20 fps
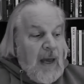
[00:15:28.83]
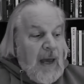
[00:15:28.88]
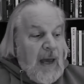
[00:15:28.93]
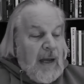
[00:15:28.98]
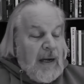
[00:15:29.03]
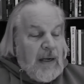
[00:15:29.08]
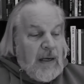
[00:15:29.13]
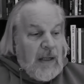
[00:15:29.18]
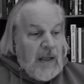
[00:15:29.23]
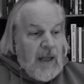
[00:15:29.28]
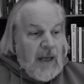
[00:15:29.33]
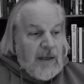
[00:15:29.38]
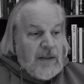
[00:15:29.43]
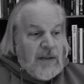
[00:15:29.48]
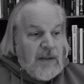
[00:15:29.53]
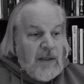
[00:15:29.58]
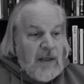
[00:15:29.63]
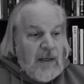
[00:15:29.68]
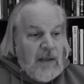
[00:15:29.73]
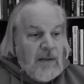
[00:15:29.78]
and
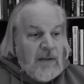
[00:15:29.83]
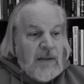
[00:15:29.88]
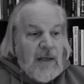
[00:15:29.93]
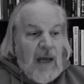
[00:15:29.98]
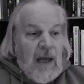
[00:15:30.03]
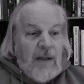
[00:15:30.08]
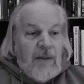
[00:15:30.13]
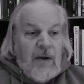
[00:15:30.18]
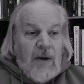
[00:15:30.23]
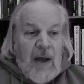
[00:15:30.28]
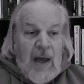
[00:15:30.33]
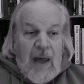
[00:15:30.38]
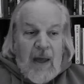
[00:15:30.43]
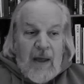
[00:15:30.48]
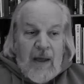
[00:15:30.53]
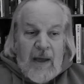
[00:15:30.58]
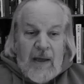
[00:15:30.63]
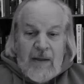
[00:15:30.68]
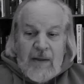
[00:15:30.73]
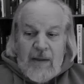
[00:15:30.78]
collects things, and
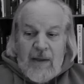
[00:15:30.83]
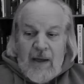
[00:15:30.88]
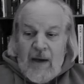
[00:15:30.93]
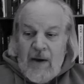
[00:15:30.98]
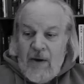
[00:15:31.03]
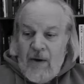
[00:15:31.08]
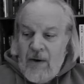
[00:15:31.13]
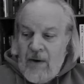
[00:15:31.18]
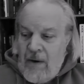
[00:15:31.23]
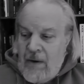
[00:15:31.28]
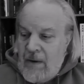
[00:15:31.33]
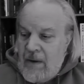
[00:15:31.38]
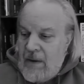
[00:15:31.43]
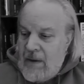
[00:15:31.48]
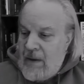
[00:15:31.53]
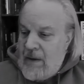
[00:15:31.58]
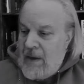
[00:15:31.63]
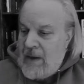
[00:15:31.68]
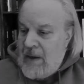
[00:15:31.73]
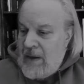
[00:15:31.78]
their
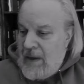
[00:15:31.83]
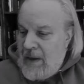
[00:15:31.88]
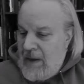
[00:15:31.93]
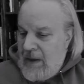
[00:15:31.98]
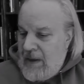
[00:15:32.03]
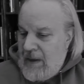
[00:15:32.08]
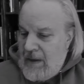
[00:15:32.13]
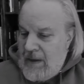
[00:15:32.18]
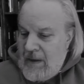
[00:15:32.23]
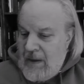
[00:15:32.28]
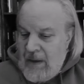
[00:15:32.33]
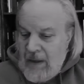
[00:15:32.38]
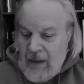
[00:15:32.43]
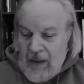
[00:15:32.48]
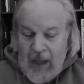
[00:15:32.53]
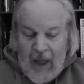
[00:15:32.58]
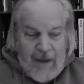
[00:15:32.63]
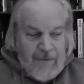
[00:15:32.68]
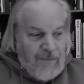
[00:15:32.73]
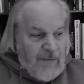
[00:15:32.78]

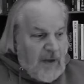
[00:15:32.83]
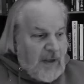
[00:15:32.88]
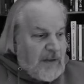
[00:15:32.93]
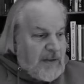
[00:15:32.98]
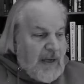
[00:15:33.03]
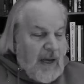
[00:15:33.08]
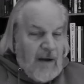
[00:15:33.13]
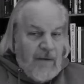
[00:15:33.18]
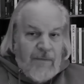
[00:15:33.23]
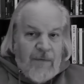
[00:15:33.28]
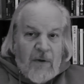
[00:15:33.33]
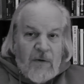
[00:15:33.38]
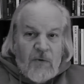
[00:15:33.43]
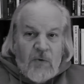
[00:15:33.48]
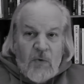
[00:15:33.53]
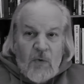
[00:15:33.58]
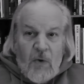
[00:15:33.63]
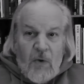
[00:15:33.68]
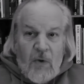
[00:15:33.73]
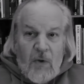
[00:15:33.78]
life gets out of
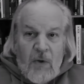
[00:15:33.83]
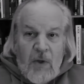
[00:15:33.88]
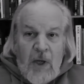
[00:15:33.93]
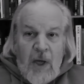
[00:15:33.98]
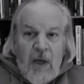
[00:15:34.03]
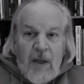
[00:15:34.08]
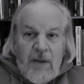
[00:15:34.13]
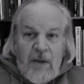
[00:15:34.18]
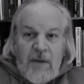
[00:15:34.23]
control.